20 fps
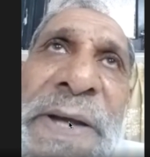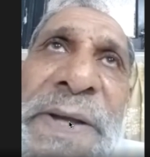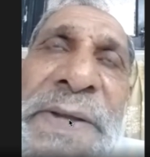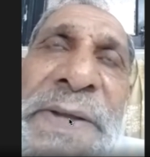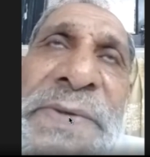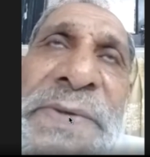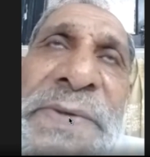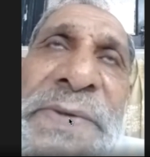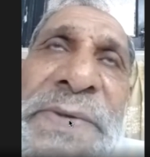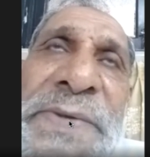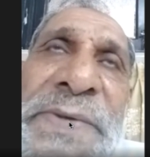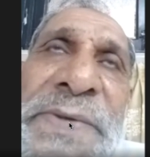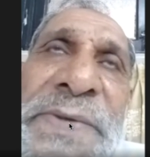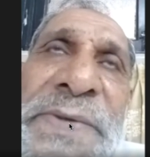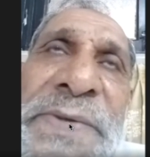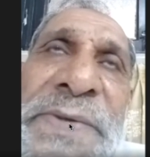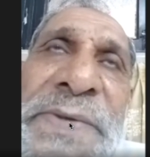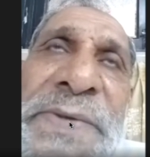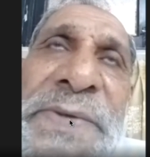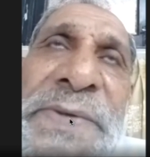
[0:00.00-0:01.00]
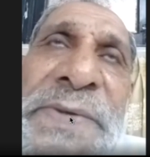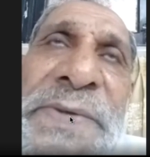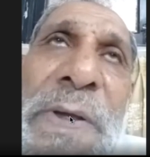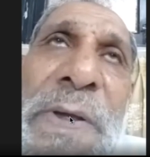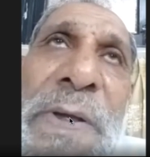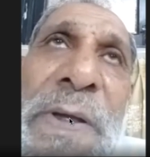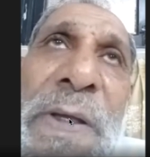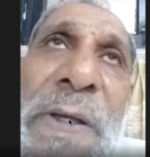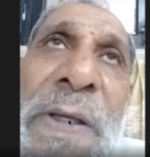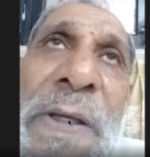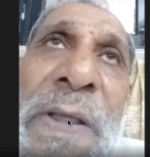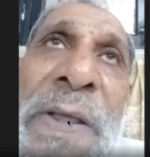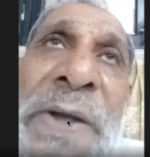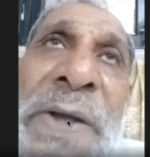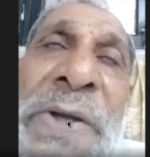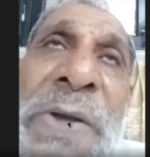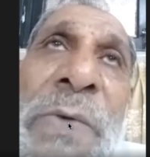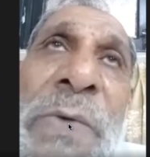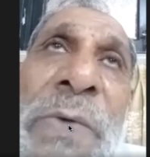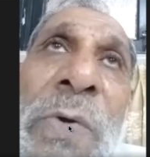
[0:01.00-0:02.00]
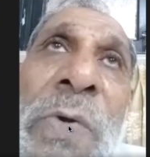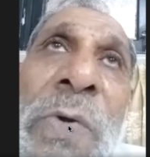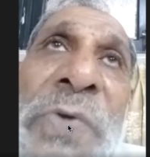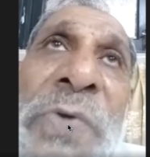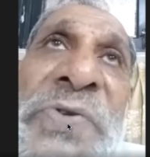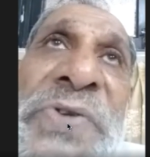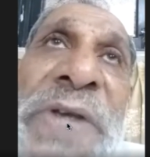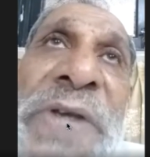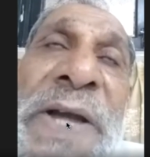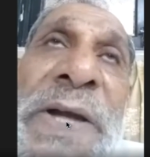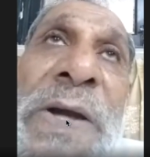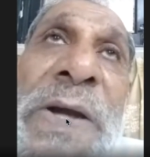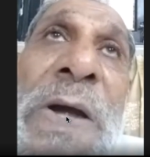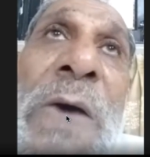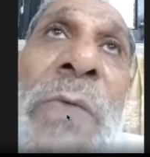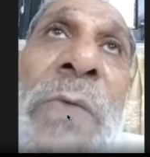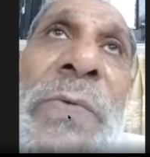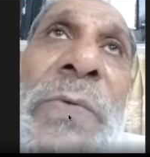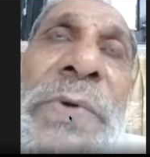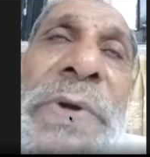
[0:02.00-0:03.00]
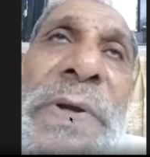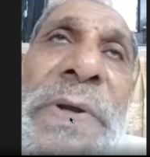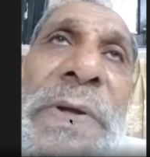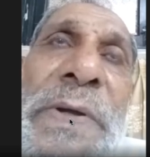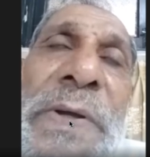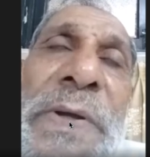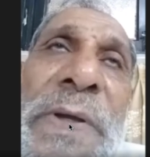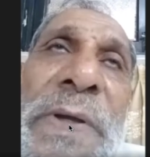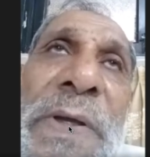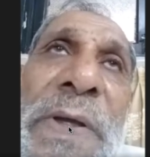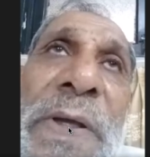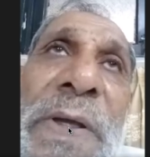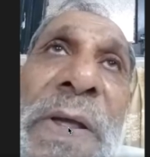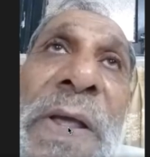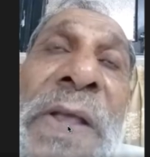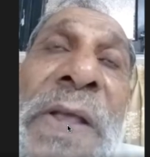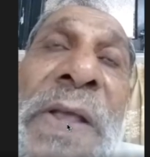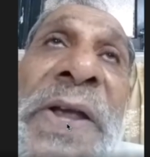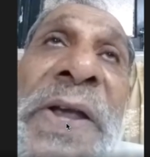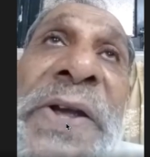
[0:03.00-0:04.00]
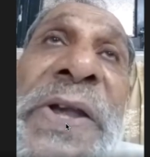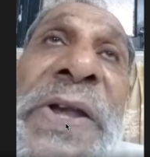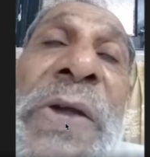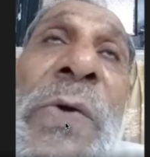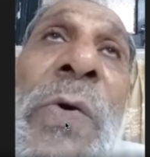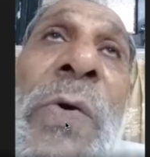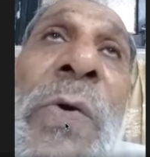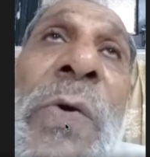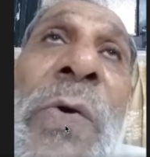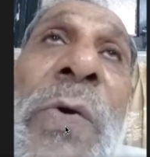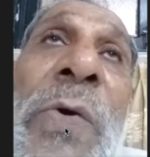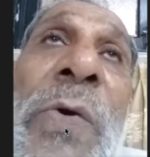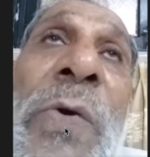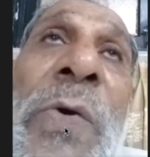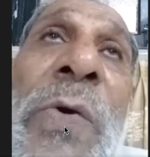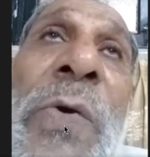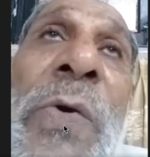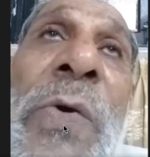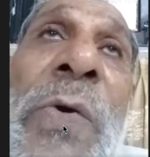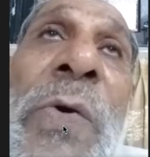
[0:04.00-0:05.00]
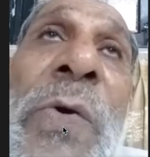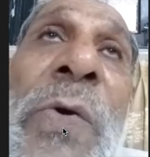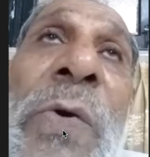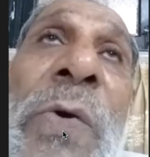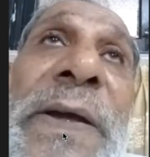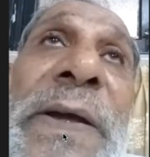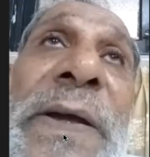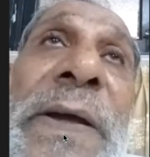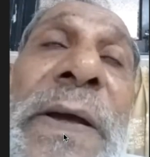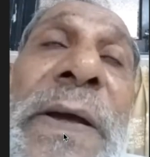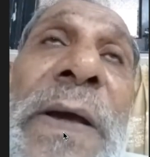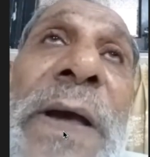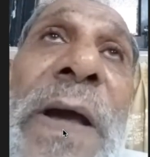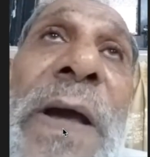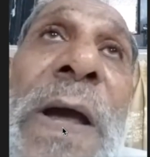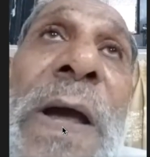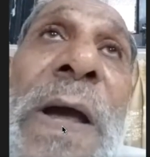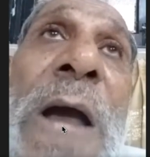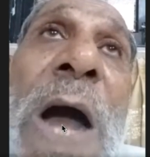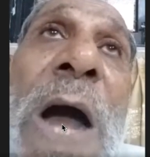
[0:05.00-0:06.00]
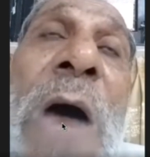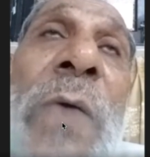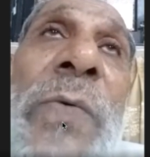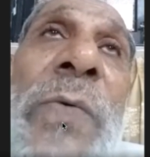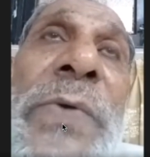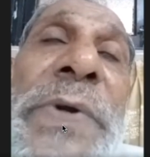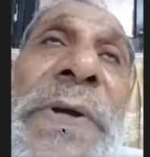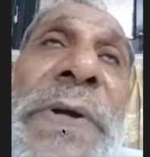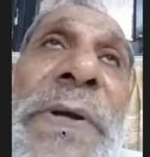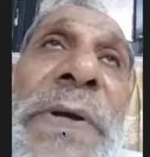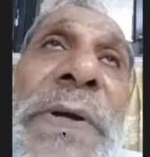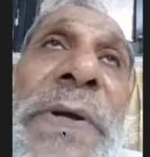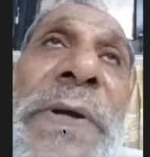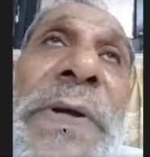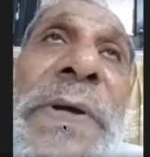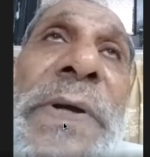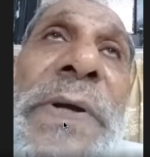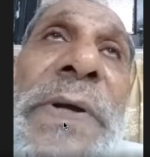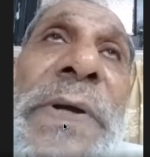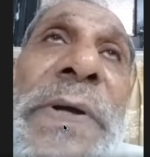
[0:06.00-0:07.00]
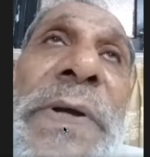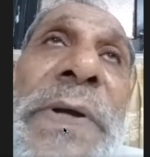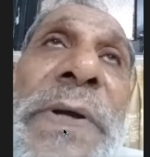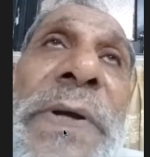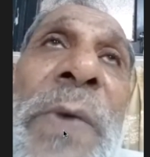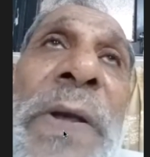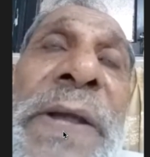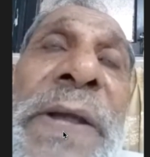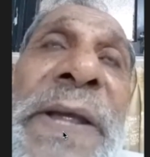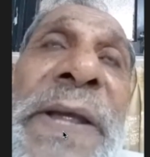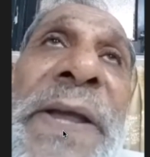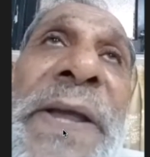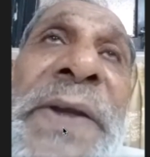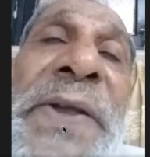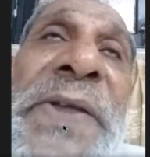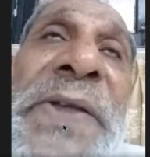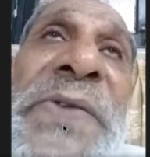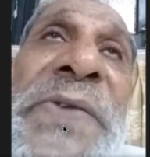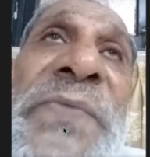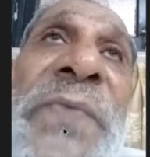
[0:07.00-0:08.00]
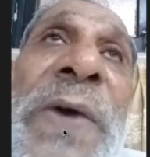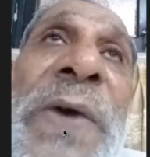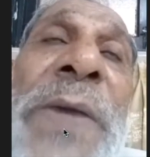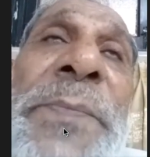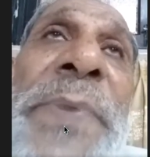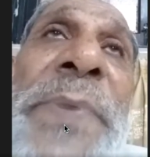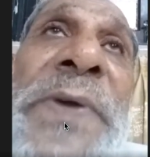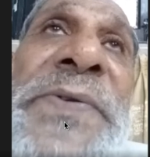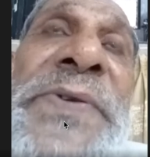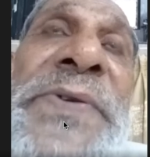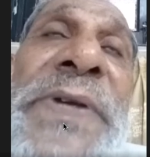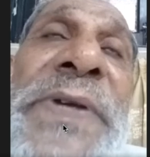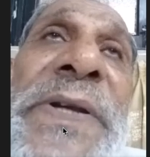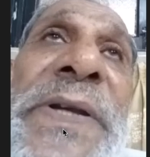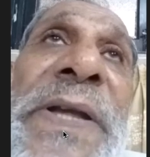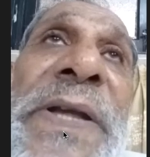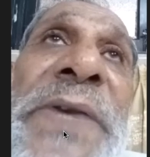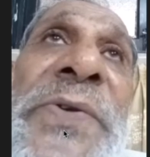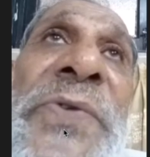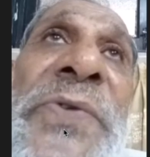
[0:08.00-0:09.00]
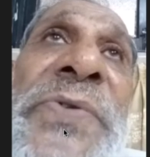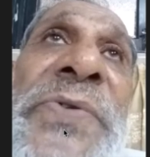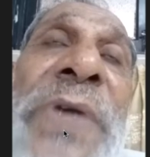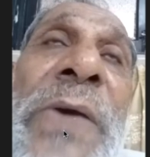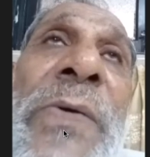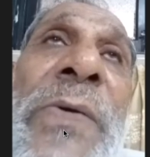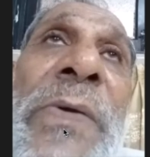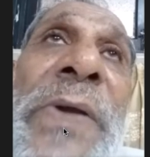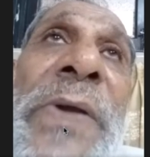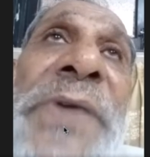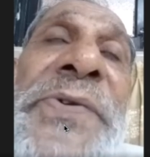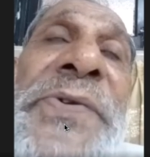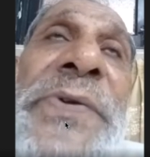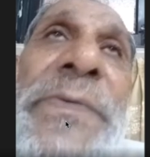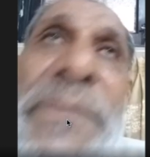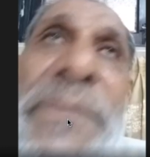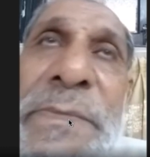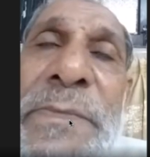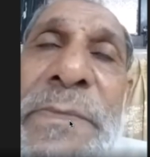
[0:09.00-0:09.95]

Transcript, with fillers: That is called reticulocyte count. Reticulocyte count, normally it is one person in the circulation.